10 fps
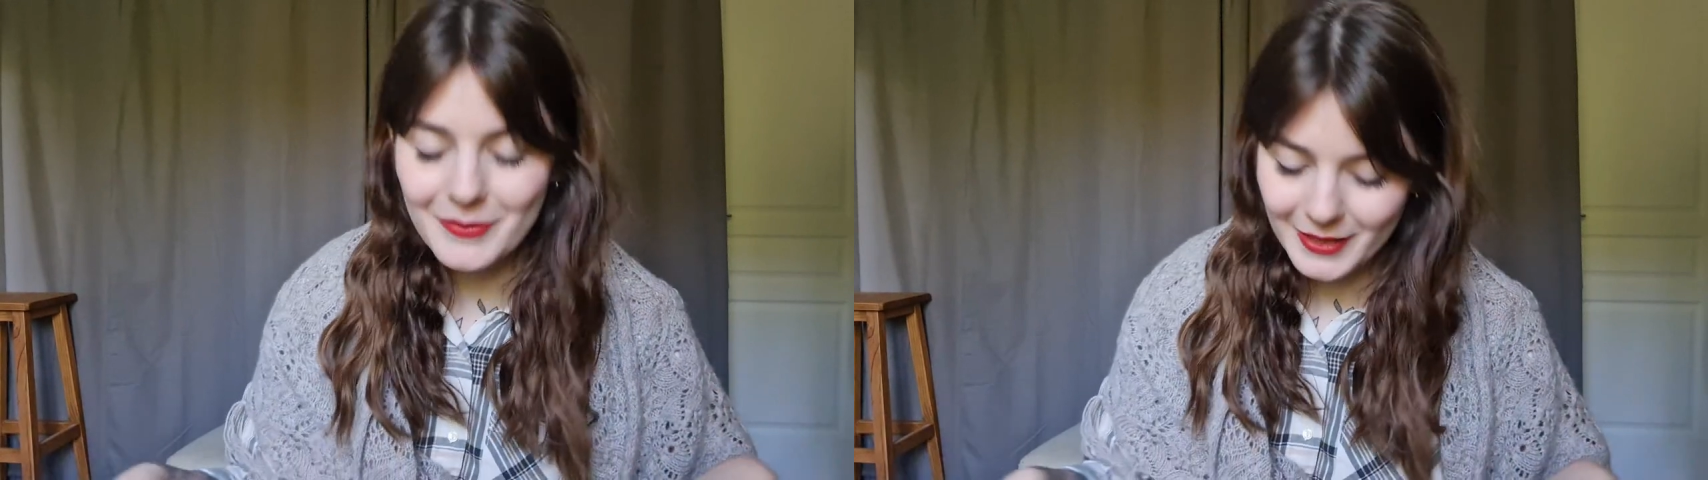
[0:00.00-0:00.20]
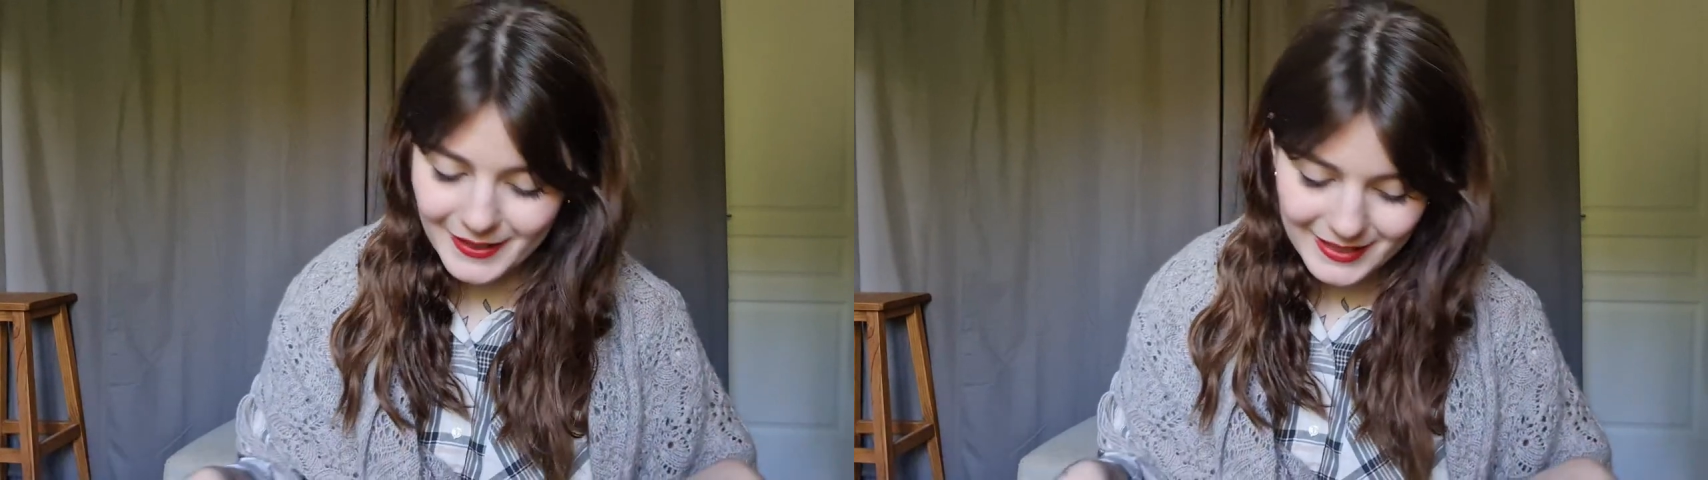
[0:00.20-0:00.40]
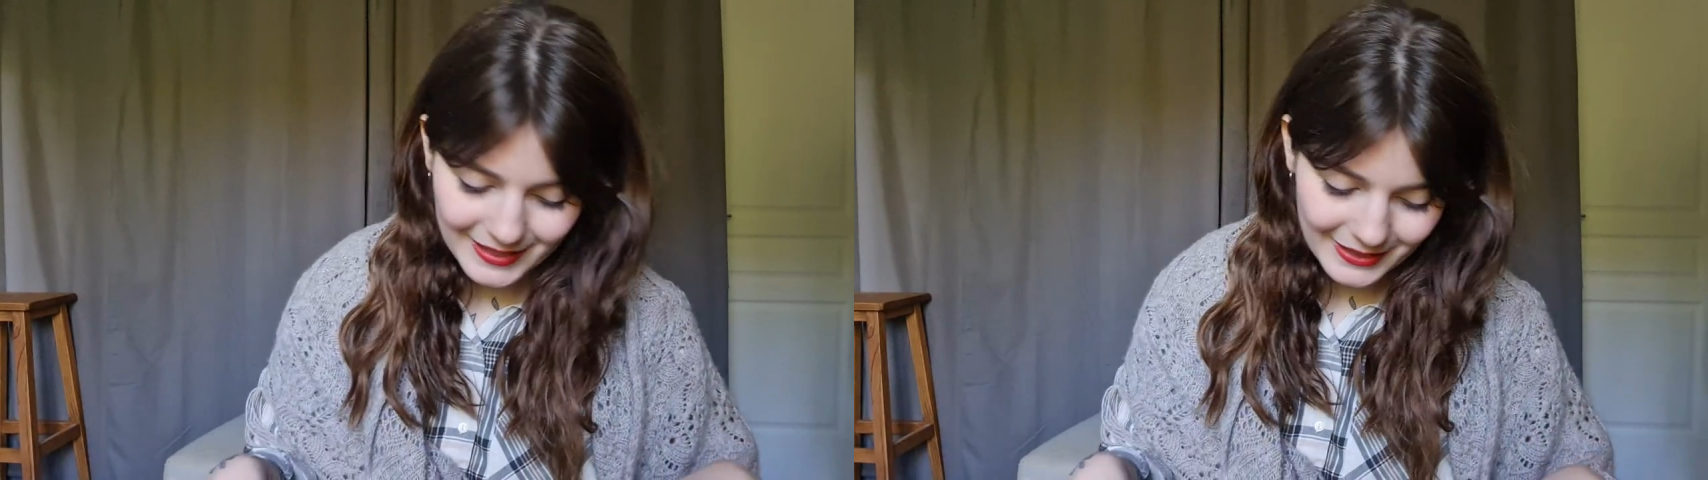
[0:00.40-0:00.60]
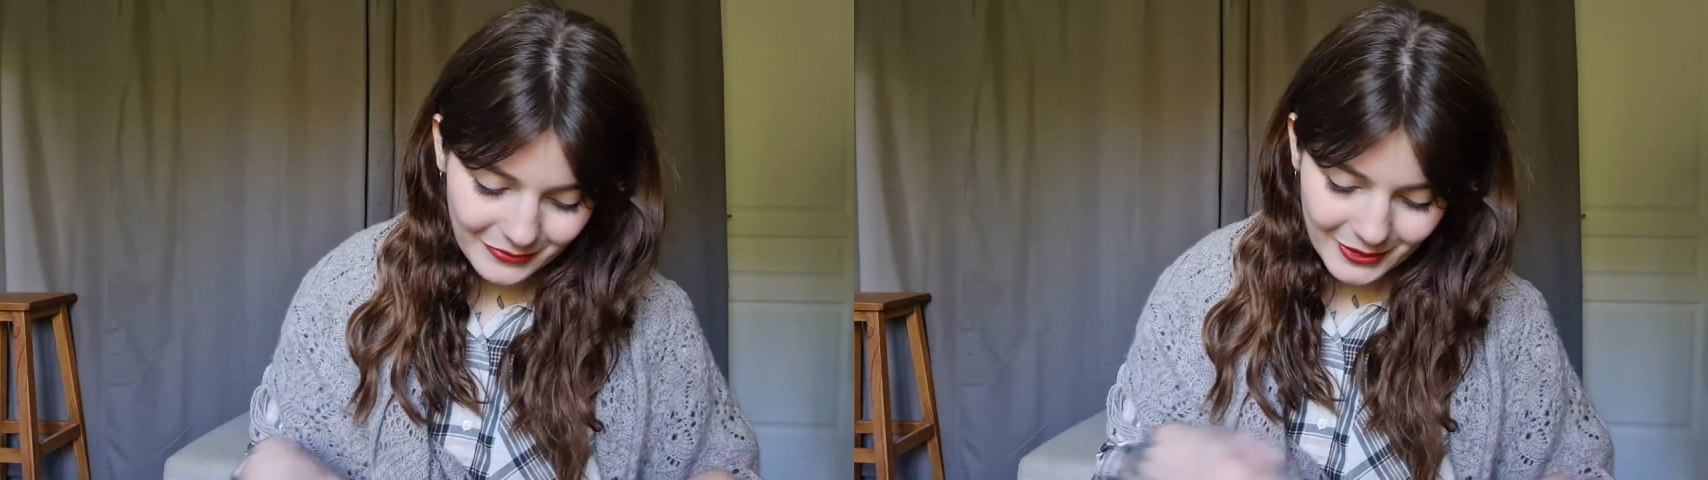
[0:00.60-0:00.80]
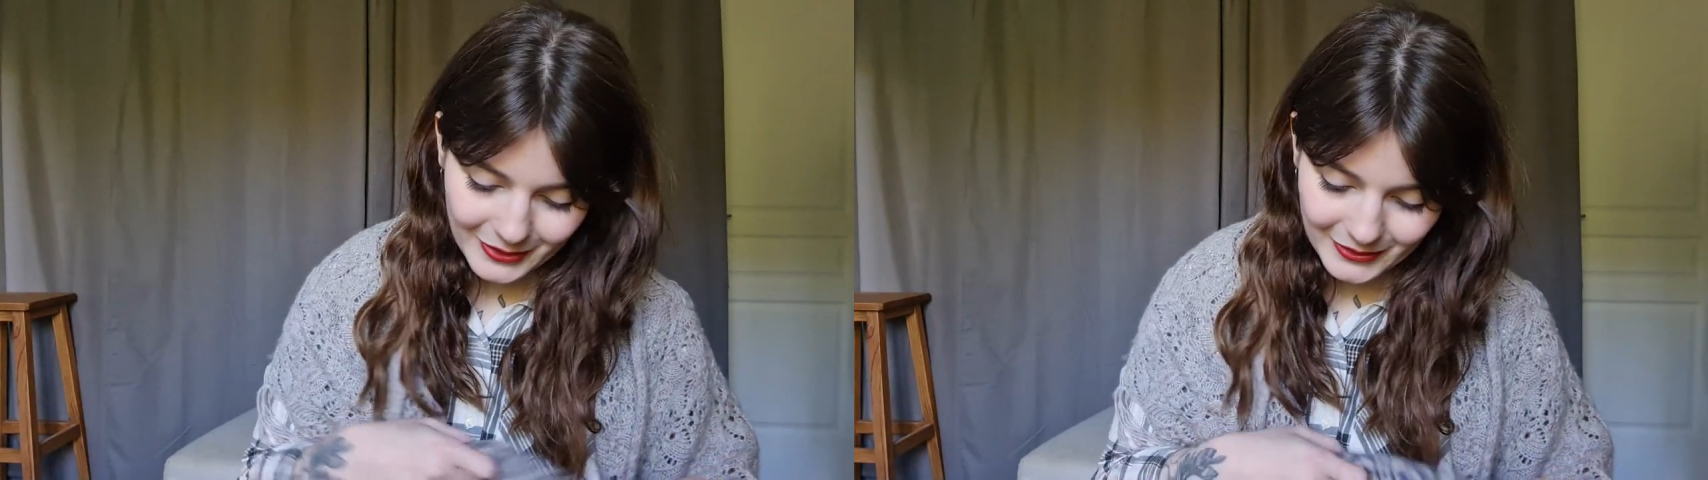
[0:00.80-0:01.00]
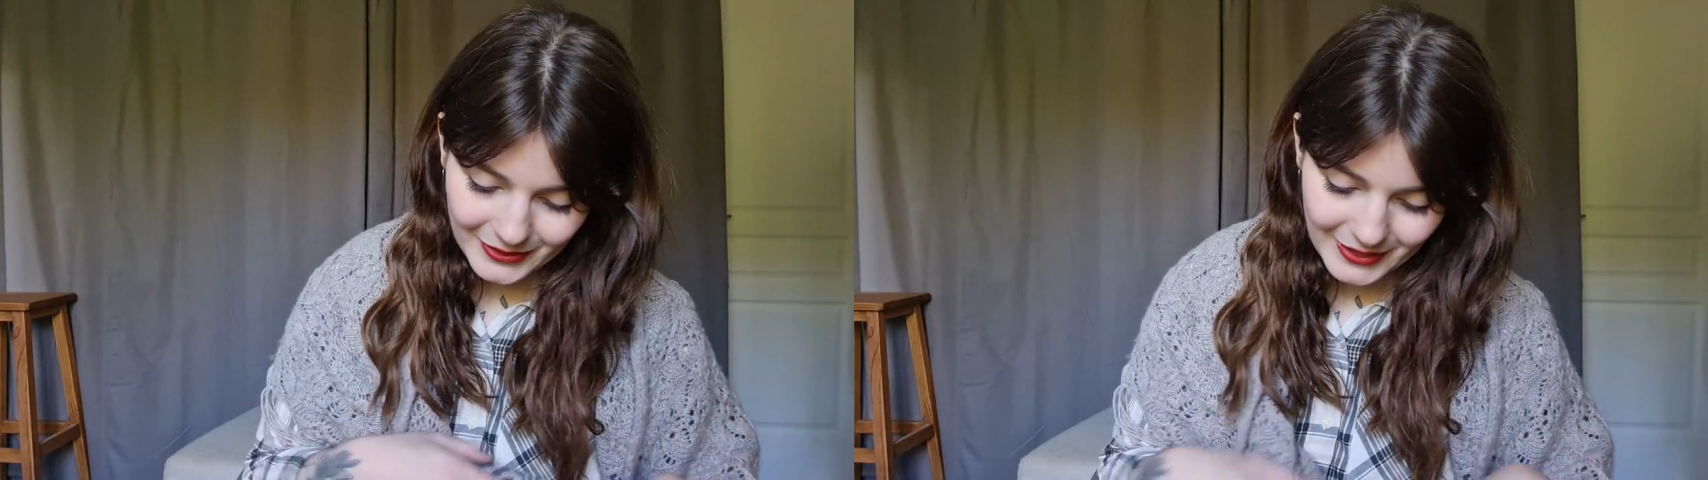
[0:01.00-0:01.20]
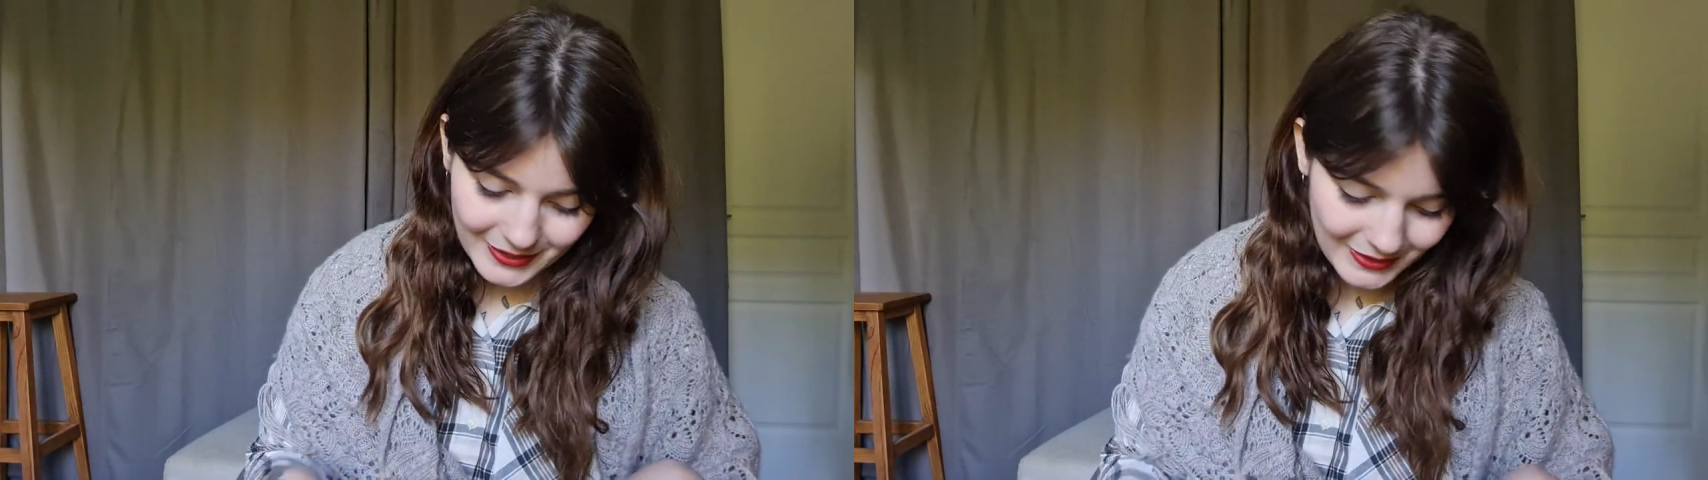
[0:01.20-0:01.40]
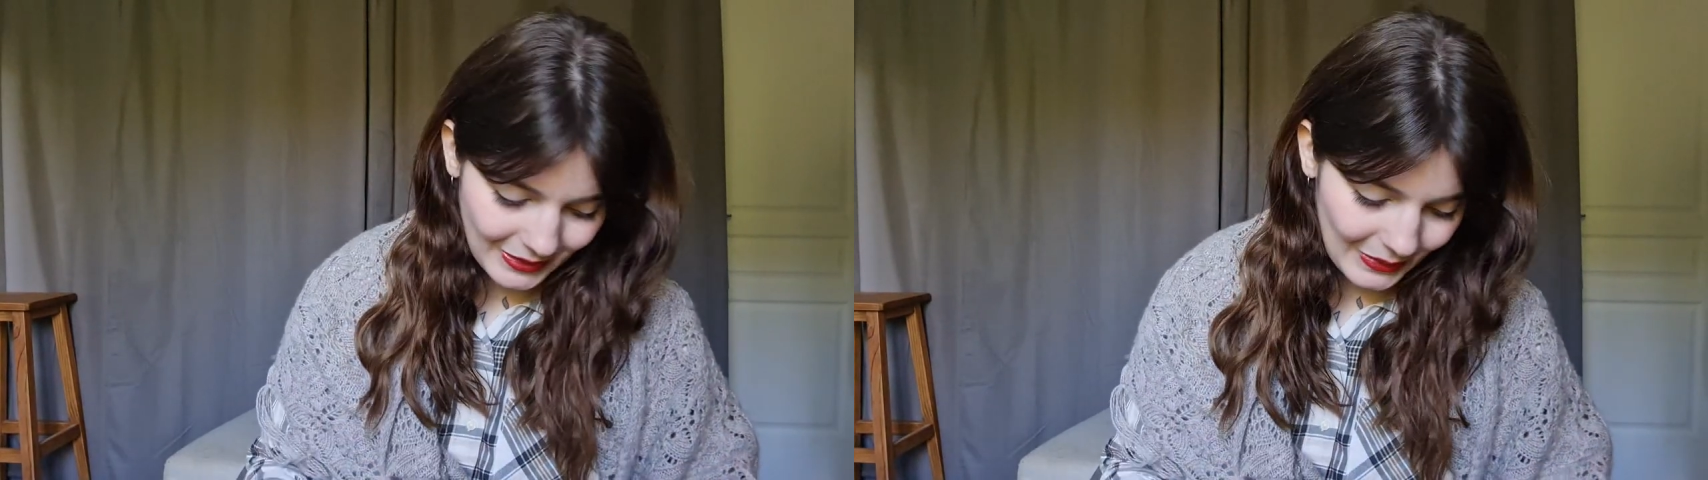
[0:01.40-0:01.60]
because I never got the
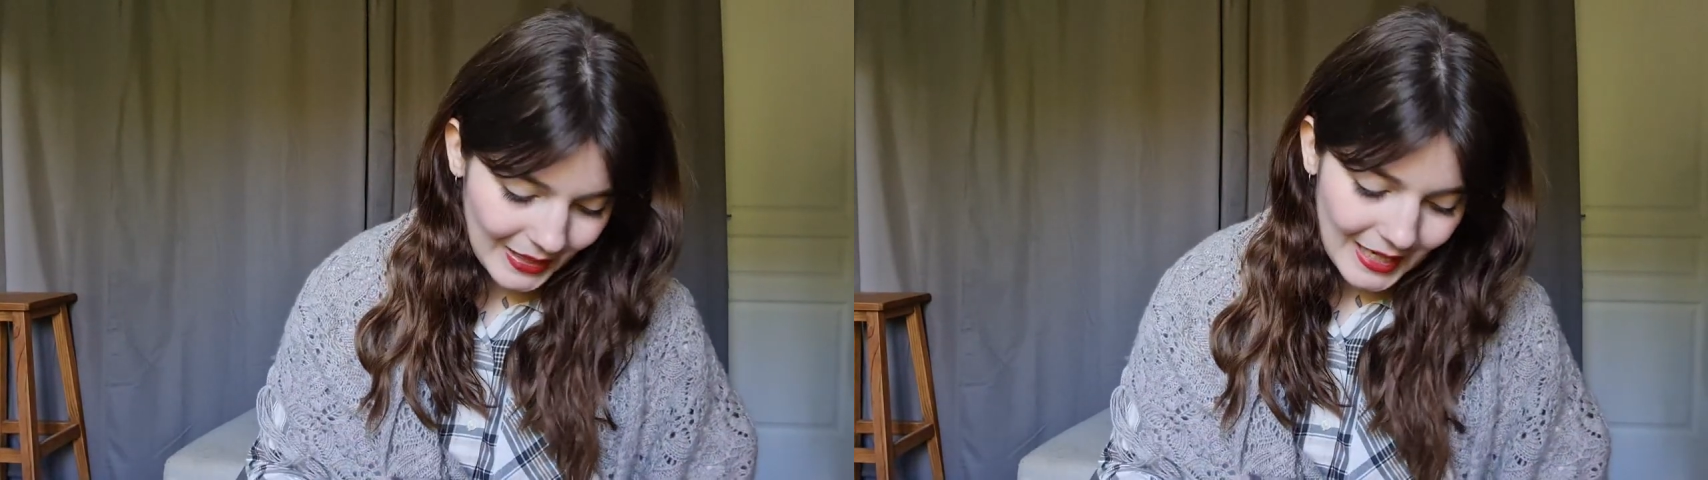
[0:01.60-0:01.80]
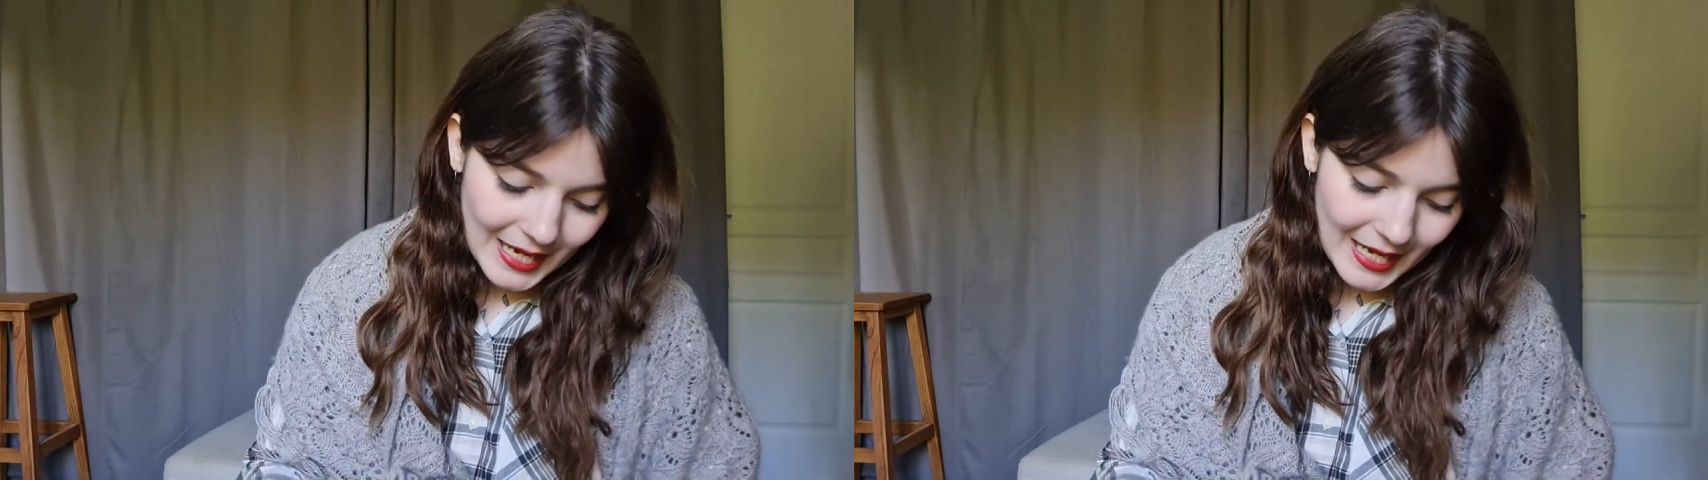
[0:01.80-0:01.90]
chance to.